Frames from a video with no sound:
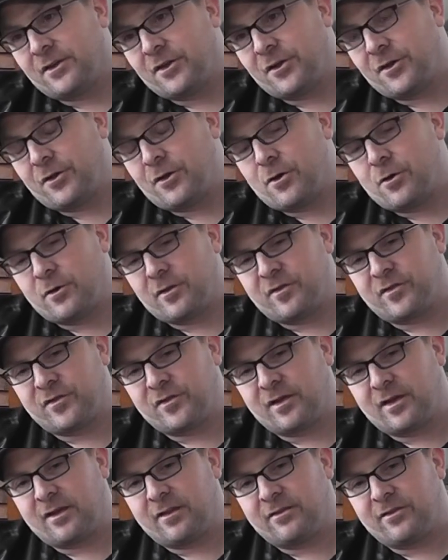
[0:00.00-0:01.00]
You know,
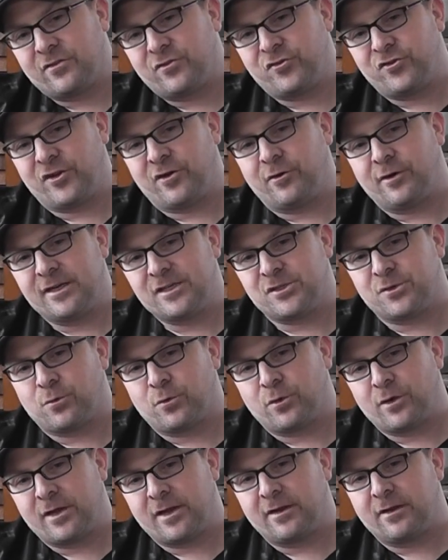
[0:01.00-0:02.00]
it's this
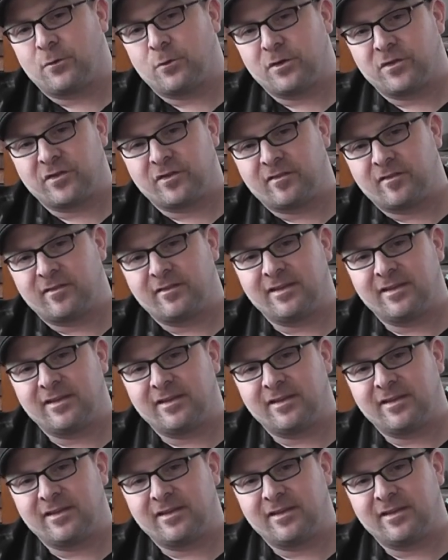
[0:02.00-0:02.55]
generation we're in. What is it?